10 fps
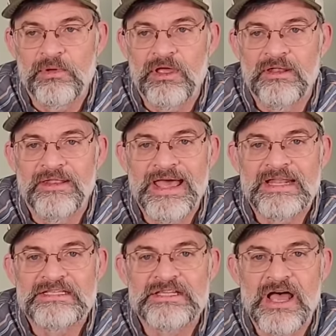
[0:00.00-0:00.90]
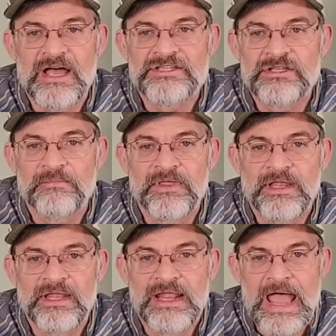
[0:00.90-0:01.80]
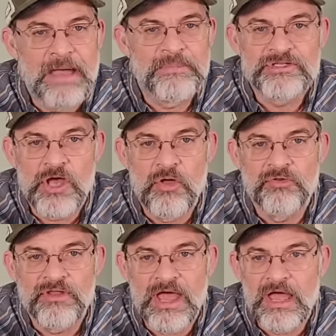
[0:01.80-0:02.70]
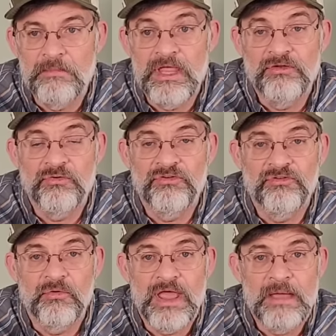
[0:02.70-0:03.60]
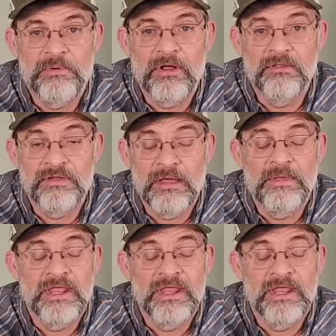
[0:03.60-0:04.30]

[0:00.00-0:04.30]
but that is not something that happens all the time. Injuries don't happen all the time.